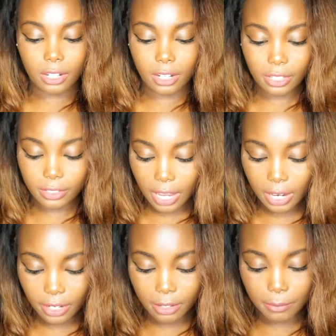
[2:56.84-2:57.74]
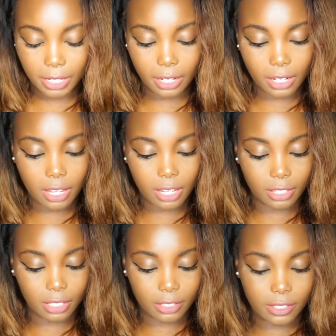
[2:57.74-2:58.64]
Next item that I
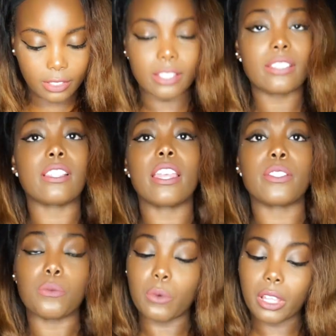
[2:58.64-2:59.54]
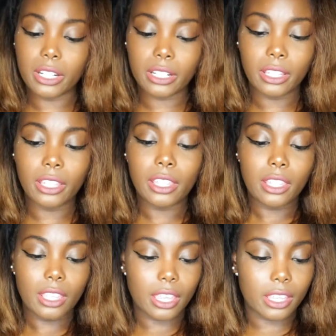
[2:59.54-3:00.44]
got, this is the size 1,
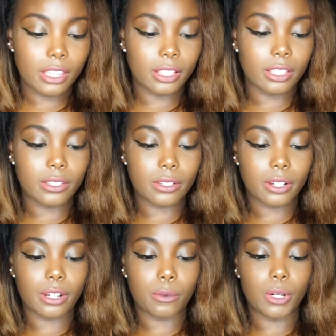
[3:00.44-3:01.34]
and these are